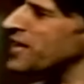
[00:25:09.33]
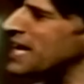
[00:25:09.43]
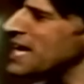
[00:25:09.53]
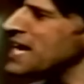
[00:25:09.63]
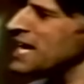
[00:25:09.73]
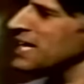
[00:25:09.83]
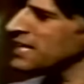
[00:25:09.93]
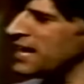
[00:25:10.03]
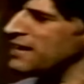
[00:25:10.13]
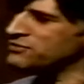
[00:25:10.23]
that he
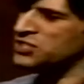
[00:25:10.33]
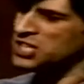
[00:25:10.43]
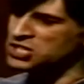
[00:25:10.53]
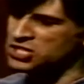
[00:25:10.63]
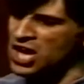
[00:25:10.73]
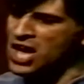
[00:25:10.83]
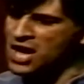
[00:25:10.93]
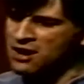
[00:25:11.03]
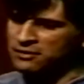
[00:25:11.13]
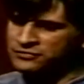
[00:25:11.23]
lives
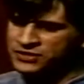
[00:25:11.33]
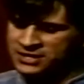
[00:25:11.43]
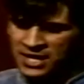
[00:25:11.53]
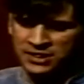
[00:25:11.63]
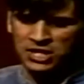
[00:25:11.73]
deserves